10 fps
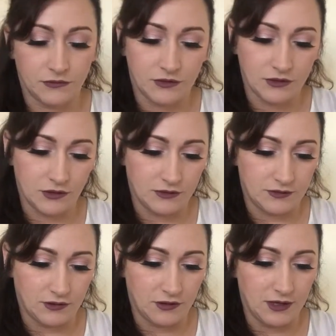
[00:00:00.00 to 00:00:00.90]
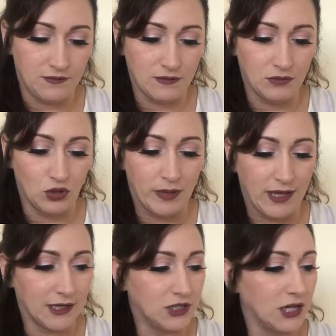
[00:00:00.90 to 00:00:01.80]
So it's got even more
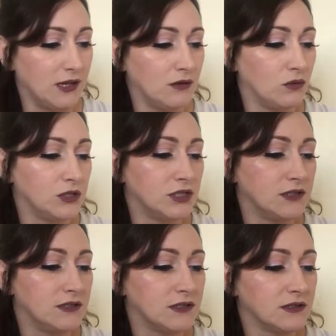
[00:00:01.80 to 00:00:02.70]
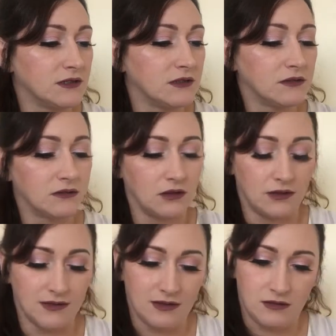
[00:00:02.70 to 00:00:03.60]
packaging, which is,
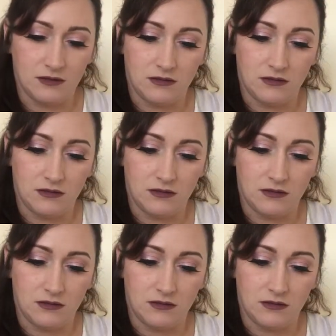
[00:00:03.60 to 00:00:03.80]
that's it.